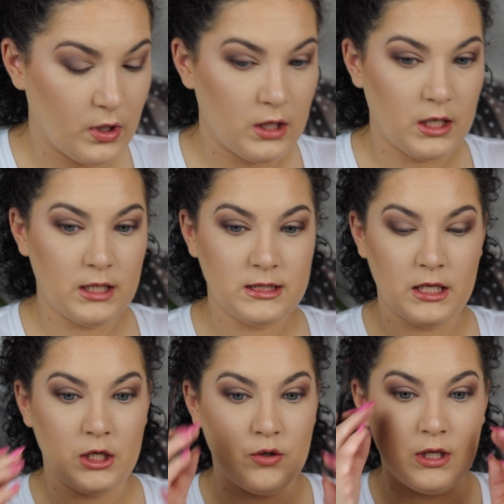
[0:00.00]
And like I
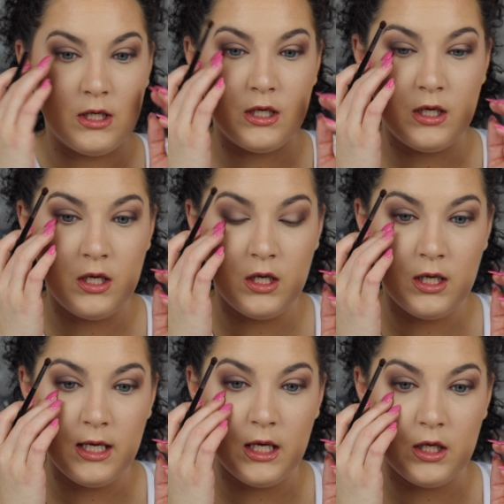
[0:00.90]
said, you can
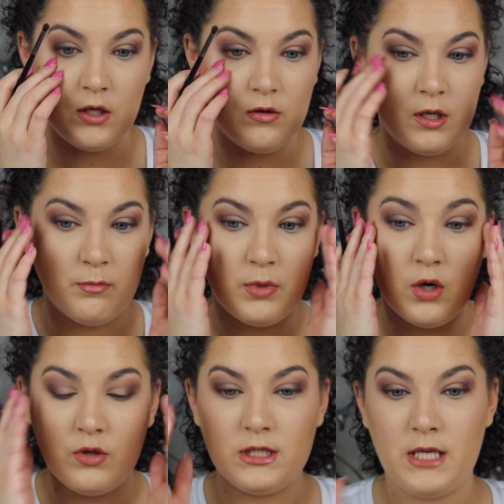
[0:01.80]

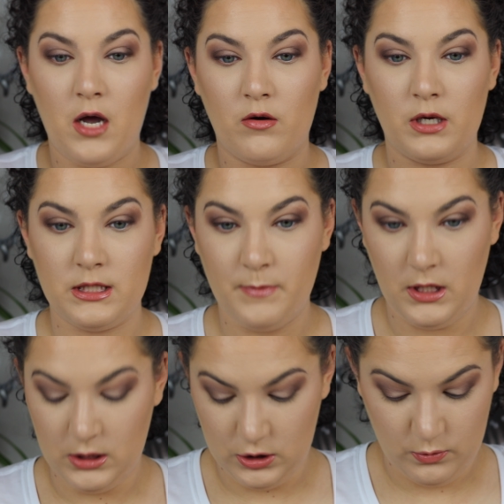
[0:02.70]
blow this out as
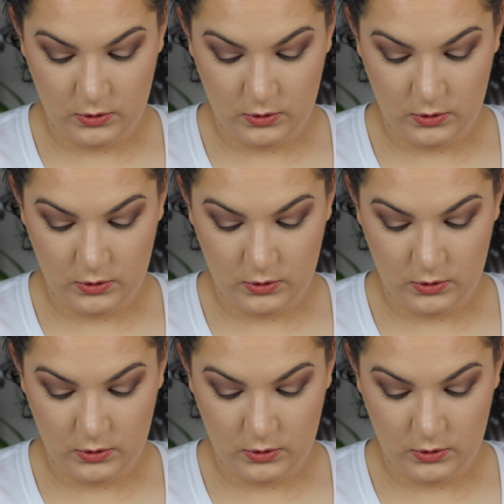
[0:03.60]
big as you